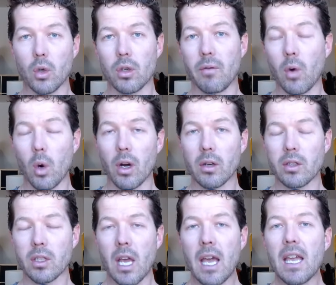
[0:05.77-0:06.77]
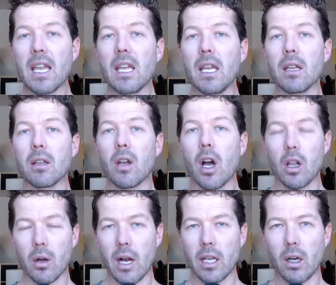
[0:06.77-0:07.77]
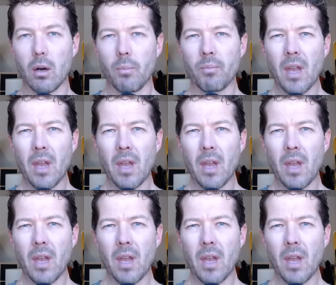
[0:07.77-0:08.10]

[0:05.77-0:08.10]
divorce in Colorado.